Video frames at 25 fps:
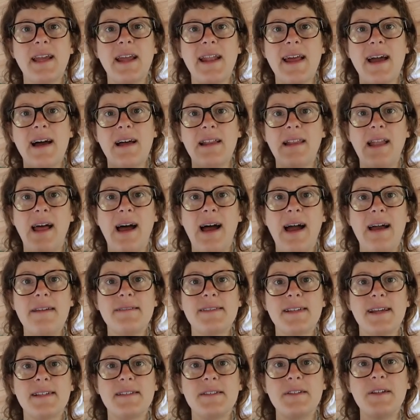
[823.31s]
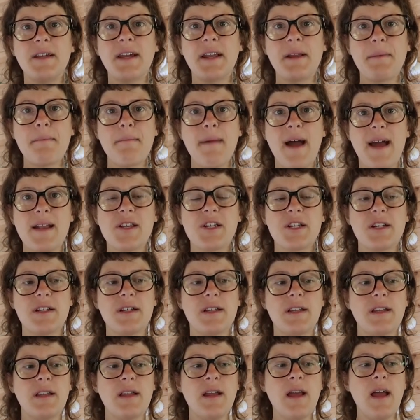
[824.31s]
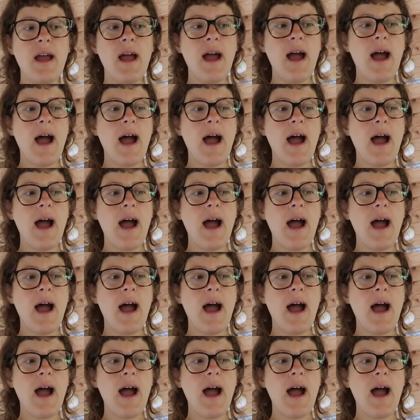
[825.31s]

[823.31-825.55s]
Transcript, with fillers: in our lives as you can imagine